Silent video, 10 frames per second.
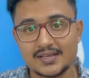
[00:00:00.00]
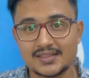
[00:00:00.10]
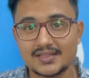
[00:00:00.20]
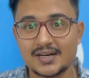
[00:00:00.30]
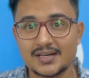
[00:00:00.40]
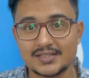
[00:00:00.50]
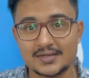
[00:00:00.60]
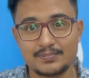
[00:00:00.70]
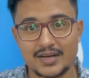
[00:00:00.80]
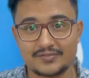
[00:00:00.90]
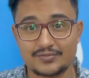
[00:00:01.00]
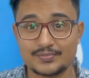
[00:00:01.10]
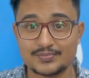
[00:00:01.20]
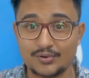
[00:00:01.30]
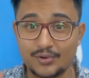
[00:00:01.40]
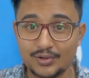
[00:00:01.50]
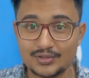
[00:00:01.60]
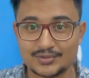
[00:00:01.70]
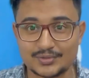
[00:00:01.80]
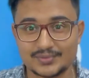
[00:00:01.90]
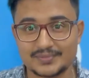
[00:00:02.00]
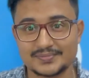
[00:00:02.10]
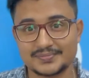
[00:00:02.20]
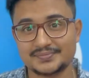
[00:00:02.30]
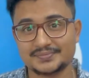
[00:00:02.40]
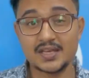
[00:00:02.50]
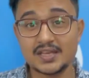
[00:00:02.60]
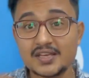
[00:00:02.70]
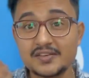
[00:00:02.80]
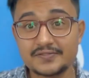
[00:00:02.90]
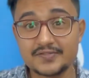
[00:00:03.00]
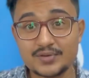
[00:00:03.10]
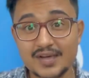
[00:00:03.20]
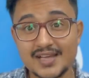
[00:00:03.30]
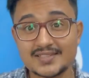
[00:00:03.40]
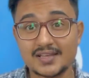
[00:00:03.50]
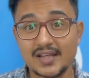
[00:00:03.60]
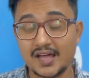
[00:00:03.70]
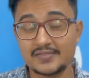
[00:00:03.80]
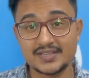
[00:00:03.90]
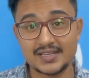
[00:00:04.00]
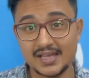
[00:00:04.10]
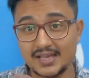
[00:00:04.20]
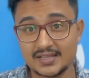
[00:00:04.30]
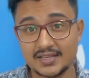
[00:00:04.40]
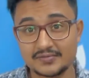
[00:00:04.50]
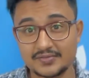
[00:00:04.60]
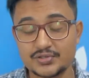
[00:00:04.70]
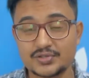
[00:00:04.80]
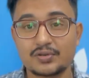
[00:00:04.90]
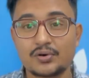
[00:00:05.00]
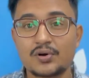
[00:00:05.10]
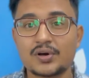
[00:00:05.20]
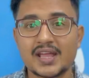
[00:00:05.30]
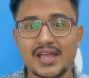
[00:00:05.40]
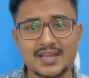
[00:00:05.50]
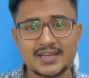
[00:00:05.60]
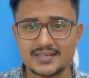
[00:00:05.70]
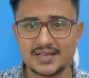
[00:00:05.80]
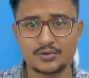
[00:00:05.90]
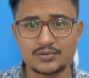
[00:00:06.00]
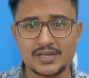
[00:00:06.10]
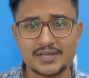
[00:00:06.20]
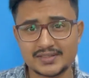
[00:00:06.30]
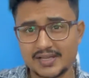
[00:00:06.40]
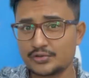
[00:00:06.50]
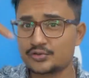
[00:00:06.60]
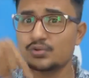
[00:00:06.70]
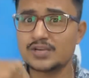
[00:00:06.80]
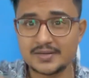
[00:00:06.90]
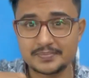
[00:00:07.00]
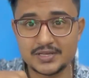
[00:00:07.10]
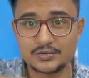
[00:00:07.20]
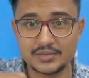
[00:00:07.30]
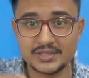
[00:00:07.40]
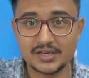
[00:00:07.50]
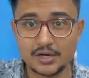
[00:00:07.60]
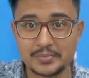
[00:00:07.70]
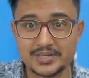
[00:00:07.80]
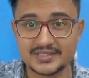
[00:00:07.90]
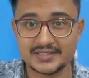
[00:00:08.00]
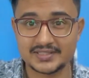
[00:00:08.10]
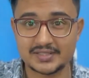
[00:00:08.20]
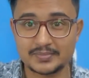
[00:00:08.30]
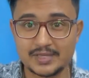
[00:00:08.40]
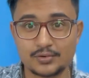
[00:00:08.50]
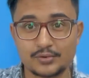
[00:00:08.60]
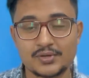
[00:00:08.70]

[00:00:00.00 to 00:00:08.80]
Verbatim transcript: in the other platforms also. If you guys are having any confusion or any doubt, then do let me know in the comment section below.